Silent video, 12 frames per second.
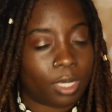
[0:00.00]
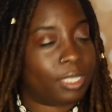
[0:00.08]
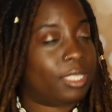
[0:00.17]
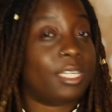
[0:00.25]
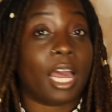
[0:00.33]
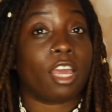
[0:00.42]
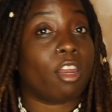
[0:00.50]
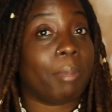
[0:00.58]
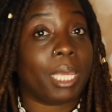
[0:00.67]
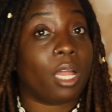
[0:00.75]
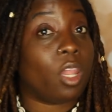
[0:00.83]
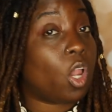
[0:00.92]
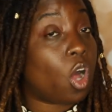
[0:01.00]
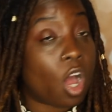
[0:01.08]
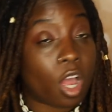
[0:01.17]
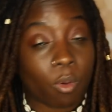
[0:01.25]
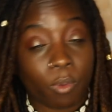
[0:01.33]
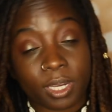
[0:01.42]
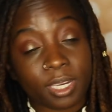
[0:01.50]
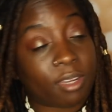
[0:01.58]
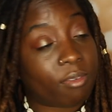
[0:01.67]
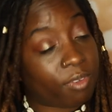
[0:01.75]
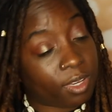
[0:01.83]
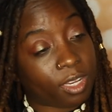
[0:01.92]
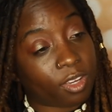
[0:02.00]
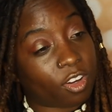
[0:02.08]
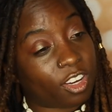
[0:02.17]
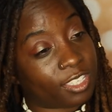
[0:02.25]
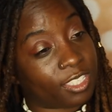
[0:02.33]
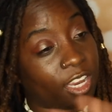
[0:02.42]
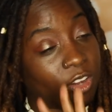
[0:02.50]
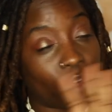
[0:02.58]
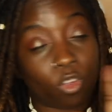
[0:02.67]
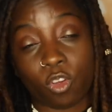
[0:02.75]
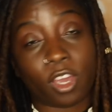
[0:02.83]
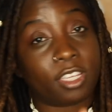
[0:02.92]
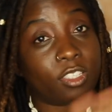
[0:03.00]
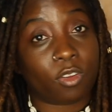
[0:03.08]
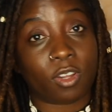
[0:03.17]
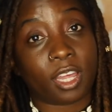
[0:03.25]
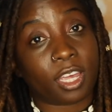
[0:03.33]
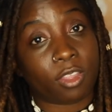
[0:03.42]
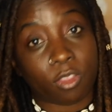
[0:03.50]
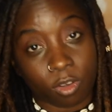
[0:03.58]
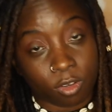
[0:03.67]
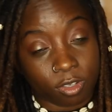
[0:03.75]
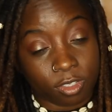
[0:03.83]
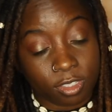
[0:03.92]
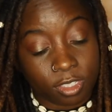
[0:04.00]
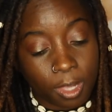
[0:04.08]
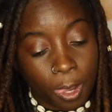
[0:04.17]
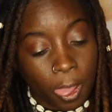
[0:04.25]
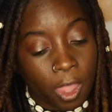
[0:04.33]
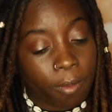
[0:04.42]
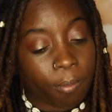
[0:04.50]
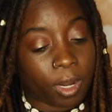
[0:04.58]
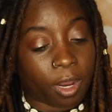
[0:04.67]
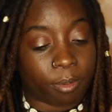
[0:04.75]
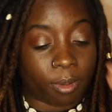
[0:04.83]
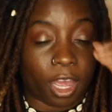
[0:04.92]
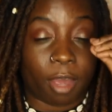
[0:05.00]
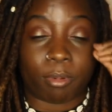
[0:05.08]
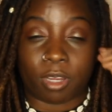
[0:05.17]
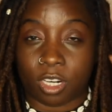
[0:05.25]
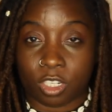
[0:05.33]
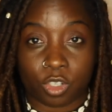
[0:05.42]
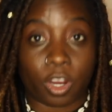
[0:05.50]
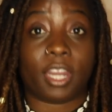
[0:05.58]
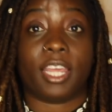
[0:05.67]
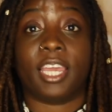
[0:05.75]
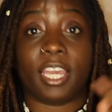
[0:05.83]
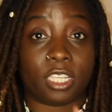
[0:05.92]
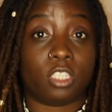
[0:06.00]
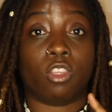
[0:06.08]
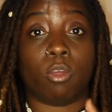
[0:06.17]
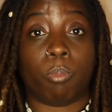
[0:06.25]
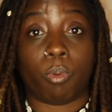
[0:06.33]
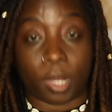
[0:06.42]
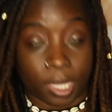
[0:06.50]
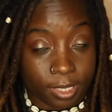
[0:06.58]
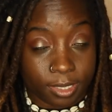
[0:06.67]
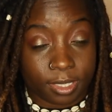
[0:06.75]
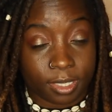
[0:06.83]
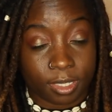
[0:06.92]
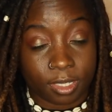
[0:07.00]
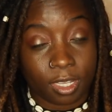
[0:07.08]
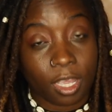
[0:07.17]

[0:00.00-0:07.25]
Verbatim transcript: This is not going to be a long-winded video because I know you guys don't like those, but I'm, I'm going to try to get to the point.